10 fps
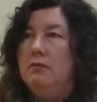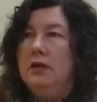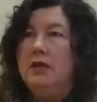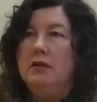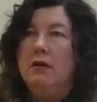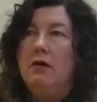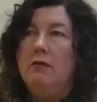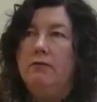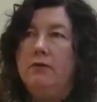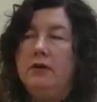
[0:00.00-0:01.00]
It
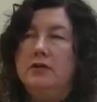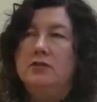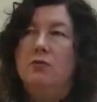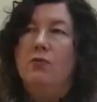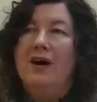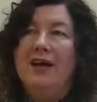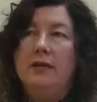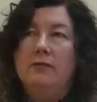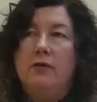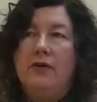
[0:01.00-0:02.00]
offers
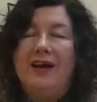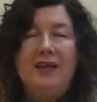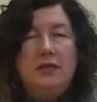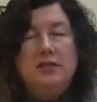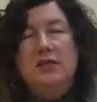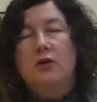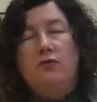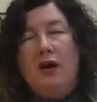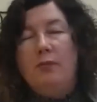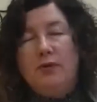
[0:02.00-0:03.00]
wide variety
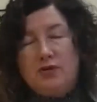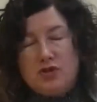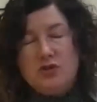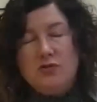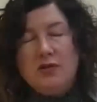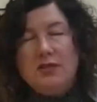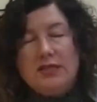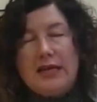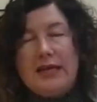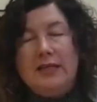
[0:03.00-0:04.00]
of
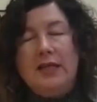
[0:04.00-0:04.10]
opportunities,